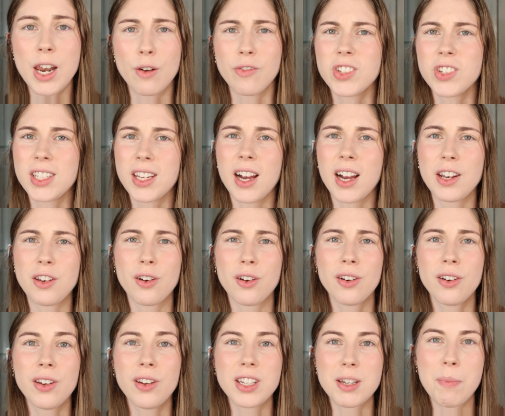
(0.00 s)
And obviously I know
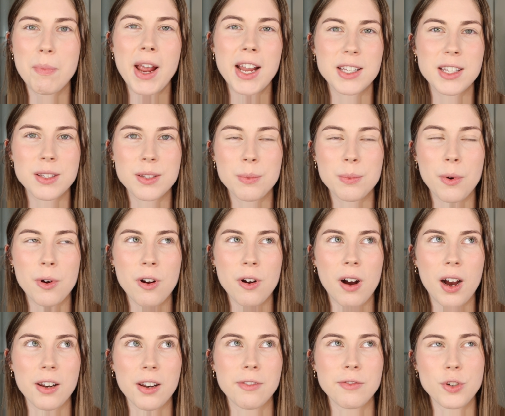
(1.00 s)
it depends what
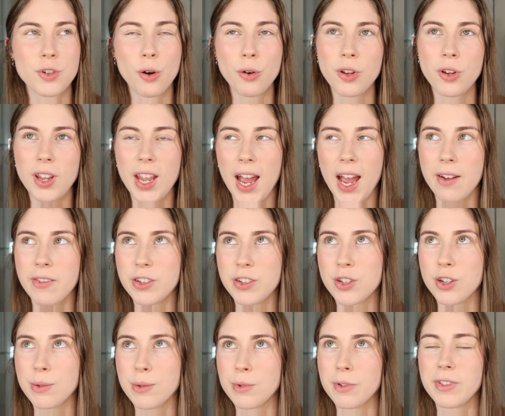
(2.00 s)
kind of dog you have in
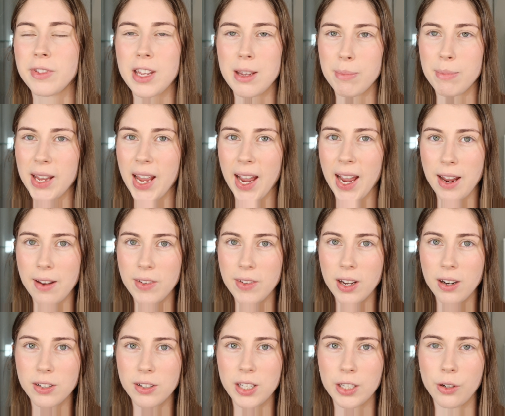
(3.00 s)
terms of their
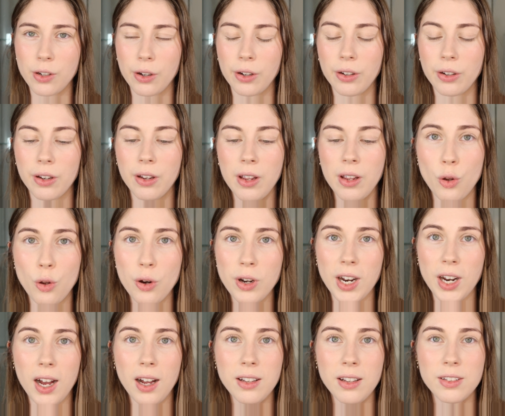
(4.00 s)
behaviour, because I know
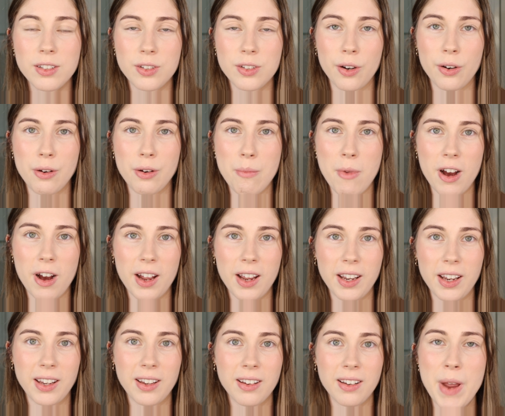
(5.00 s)
Luna, so
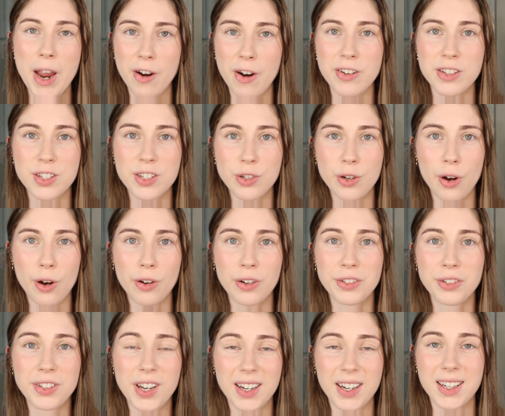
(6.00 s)
my parents
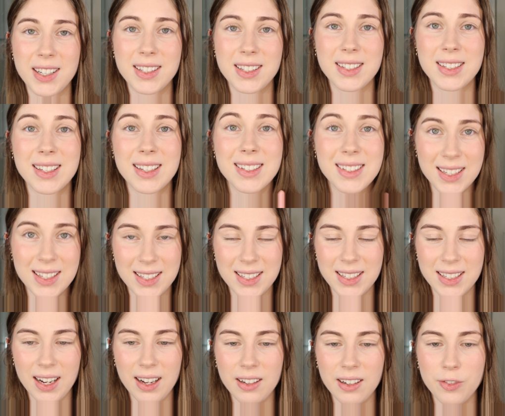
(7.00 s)
got Nugget's
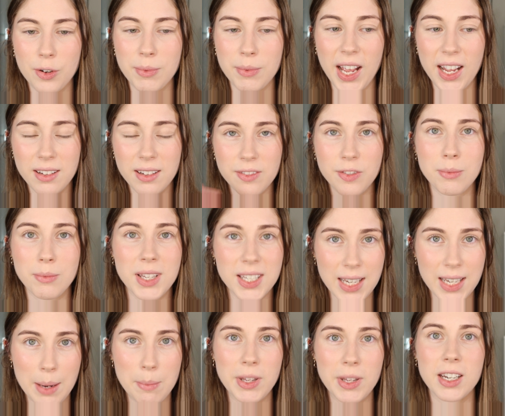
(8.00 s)
sister from the
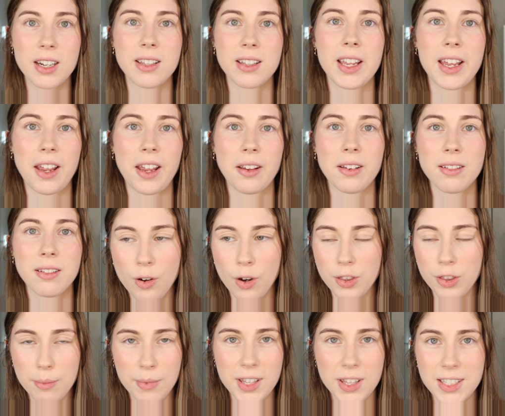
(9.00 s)
same litter, they
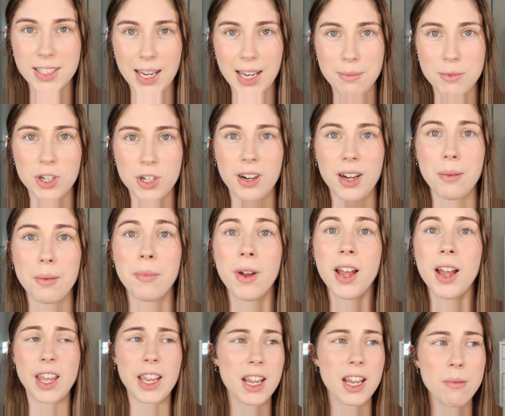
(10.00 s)
got them at the same time.
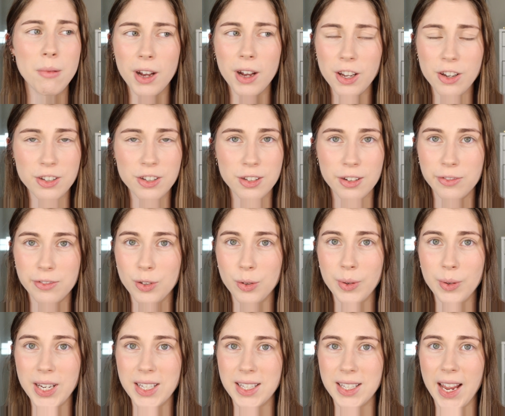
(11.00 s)
They can buy her soft
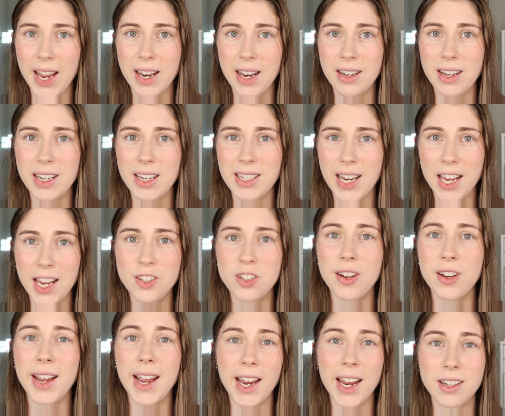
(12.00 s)
toys and it takes
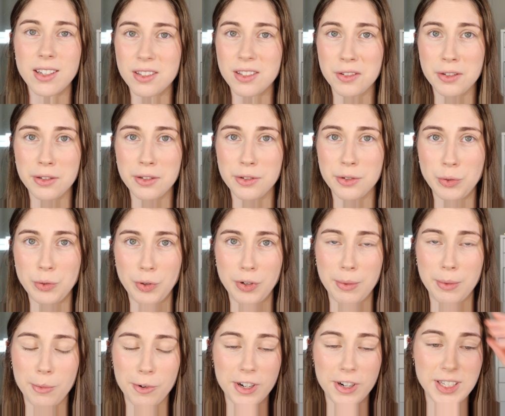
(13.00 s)
her ages to destroy
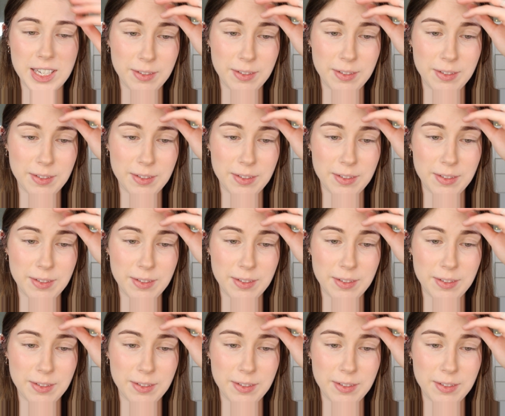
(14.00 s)
them, whereas